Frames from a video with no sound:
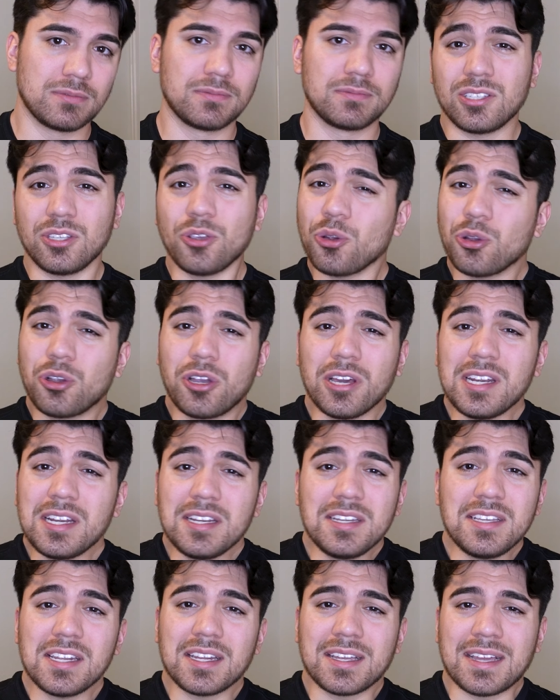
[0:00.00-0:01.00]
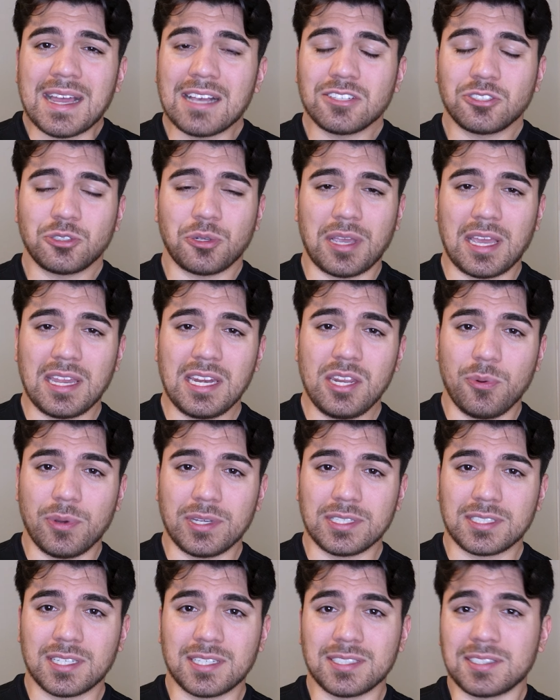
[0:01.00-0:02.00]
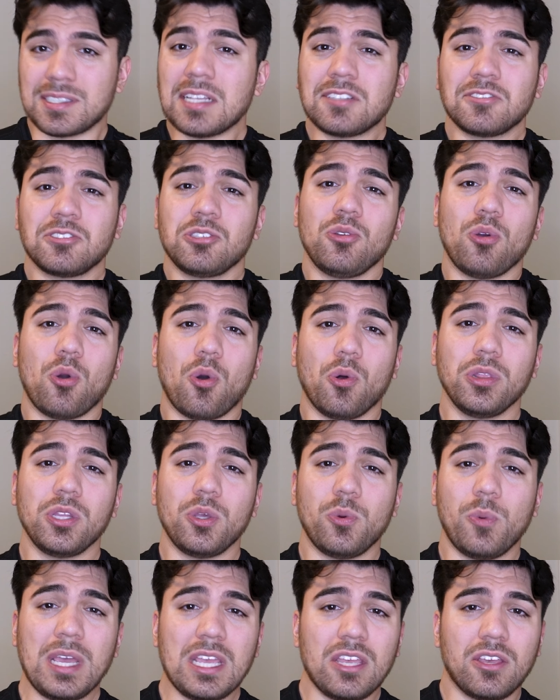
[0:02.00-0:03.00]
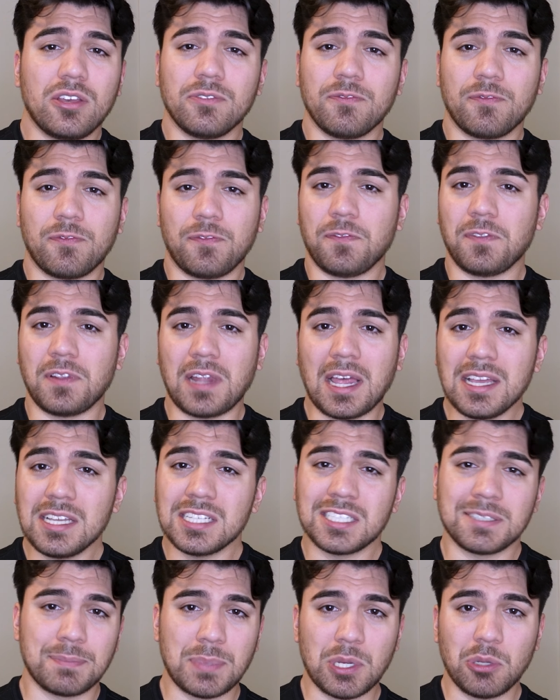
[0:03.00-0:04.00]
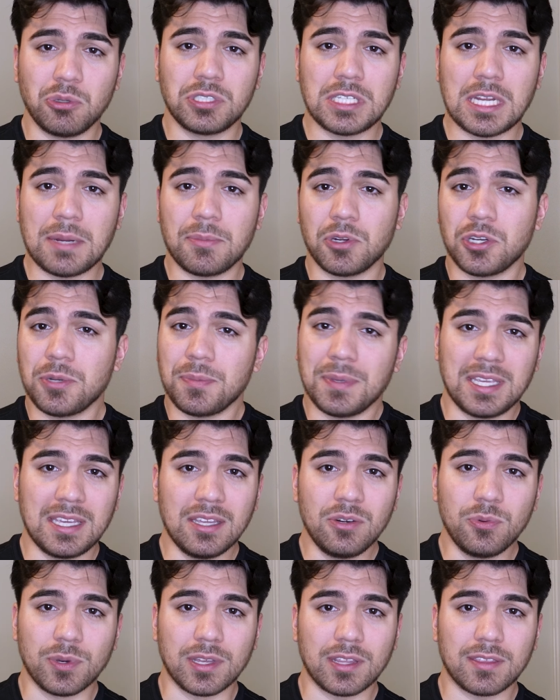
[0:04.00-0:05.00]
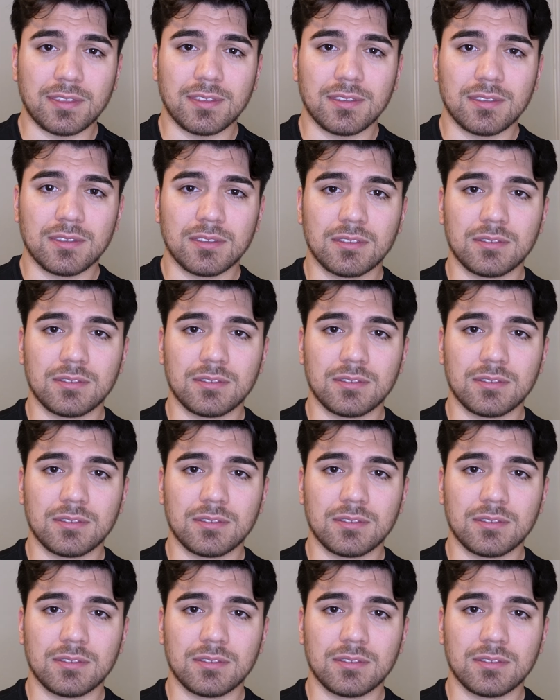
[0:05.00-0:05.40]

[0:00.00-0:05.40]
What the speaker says: You're gonna need a caster anyways, because that's the only way you can fly a Spelljammer to begin with.